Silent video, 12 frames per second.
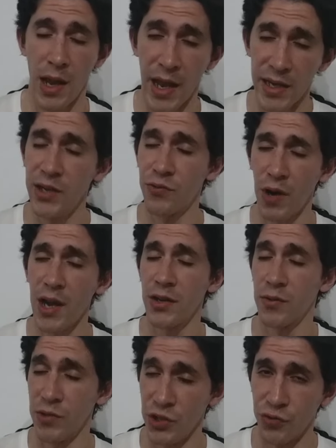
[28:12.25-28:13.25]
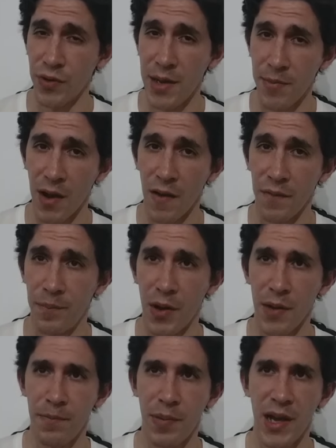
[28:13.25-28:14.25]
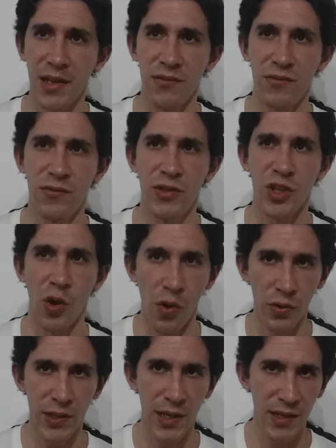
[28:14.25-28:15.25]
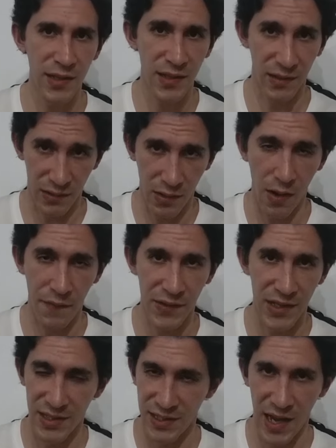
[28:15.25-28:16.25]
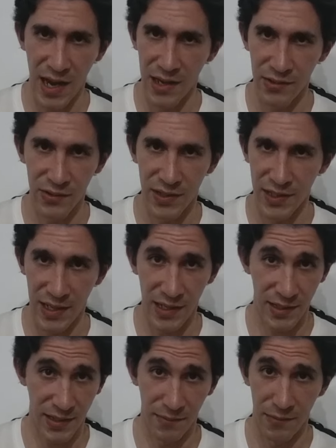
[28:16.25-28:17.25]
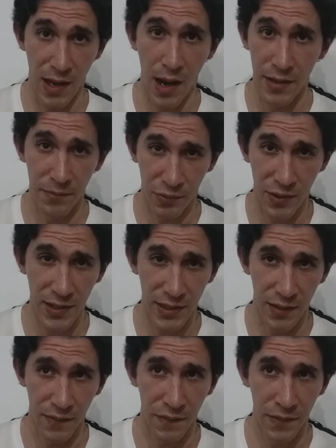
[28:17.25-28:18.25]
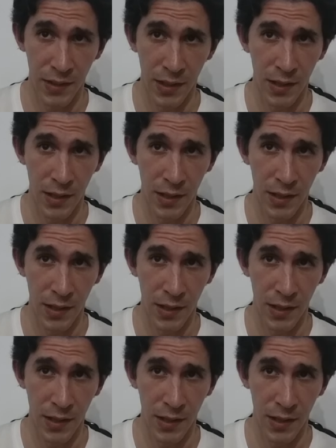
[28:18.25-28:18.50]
any writer would dream of, but by Tolkien's lofty standards, it's not impressive.